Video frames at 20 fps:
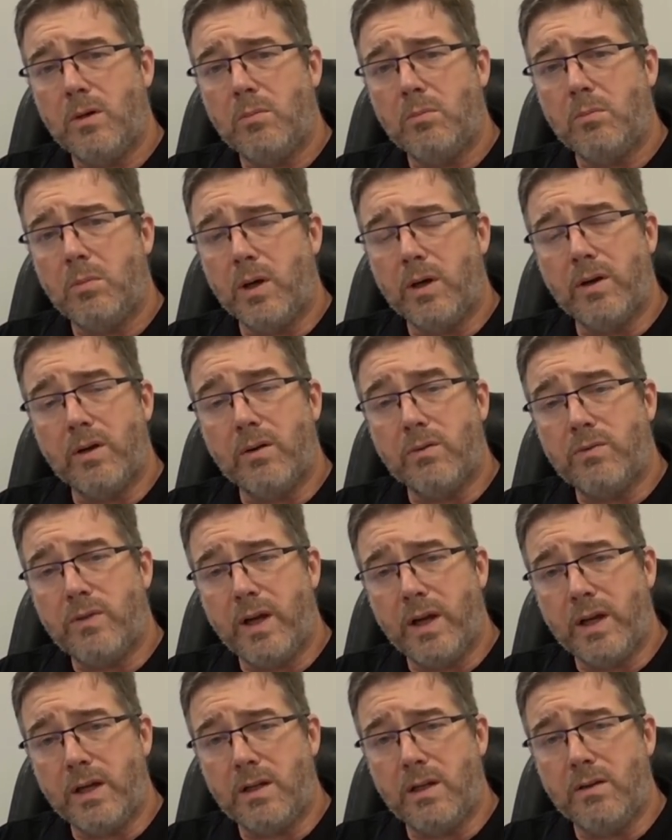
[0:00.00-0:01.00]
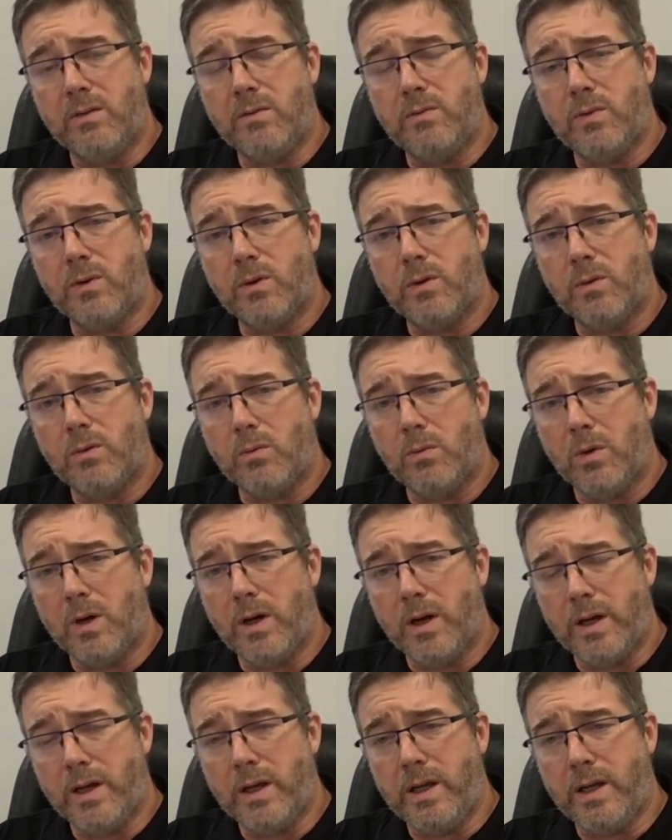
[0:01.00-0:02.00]
but effective
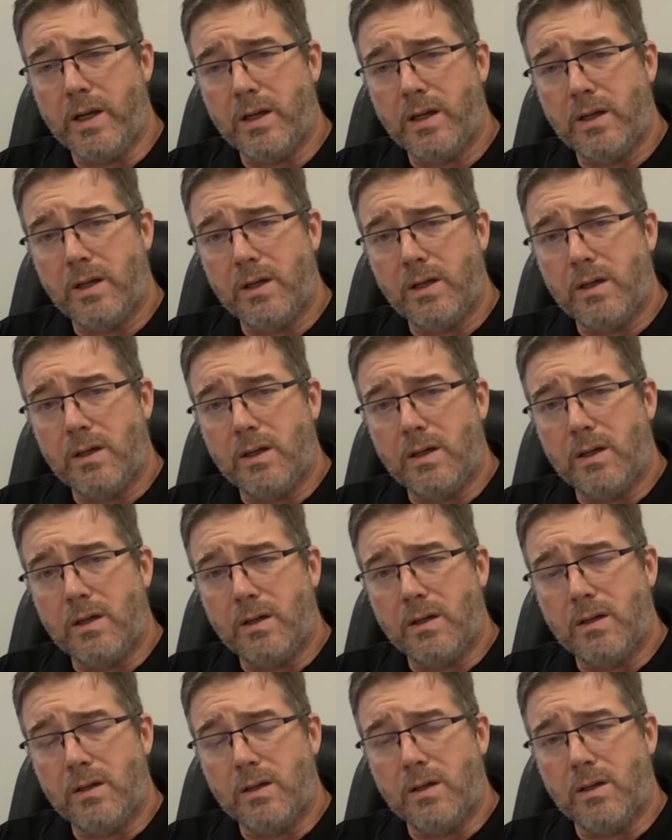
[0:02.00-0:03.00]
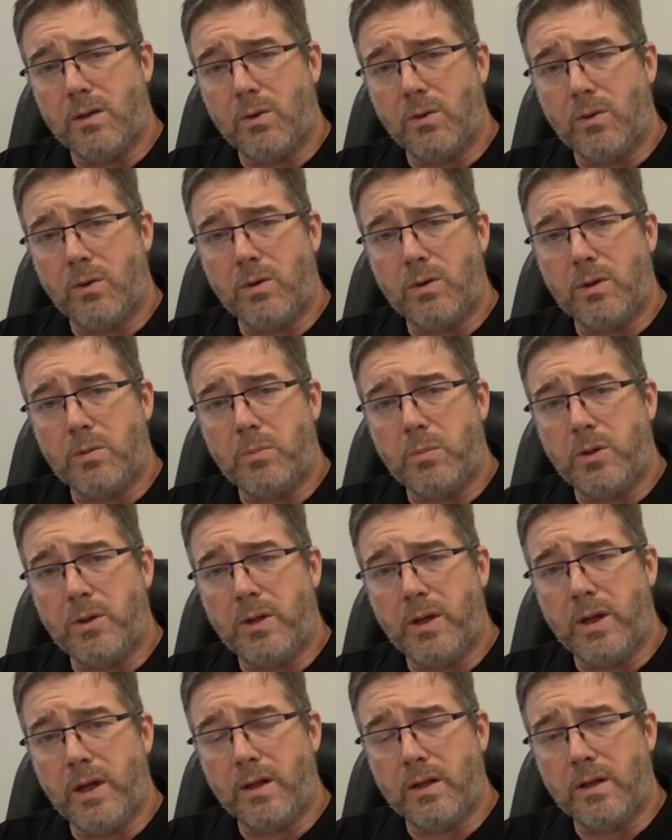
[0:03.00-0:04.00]
way in order to
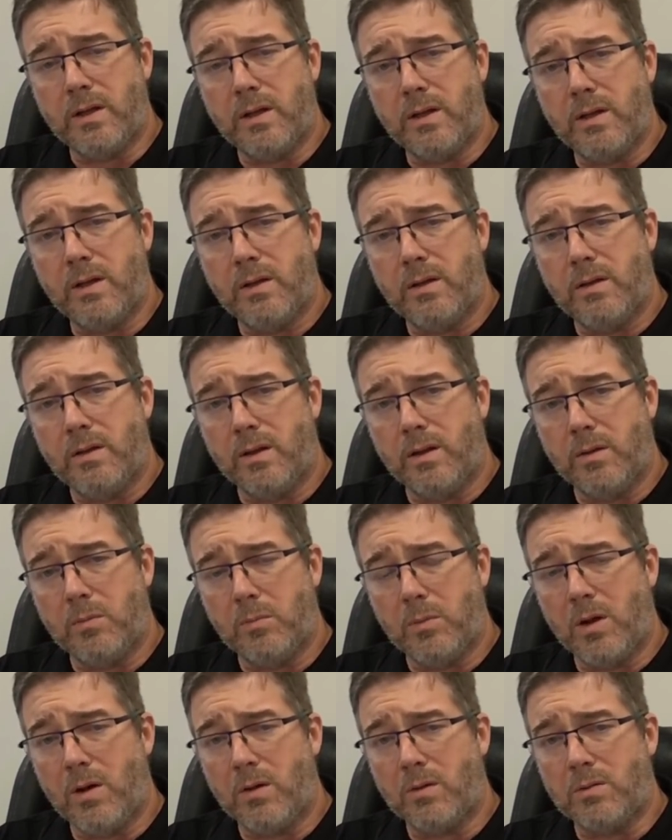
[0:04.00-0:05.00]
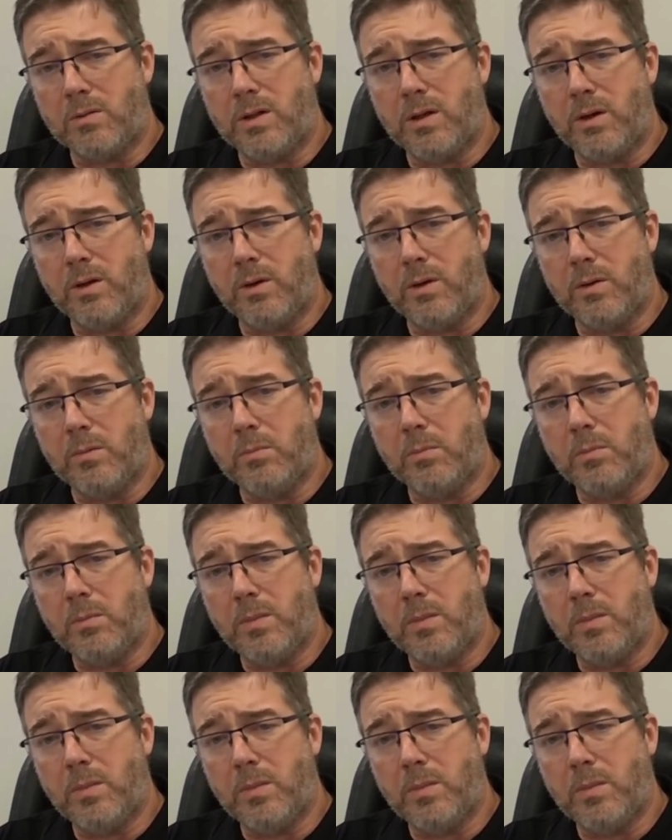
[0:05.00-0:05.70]
protect them long term.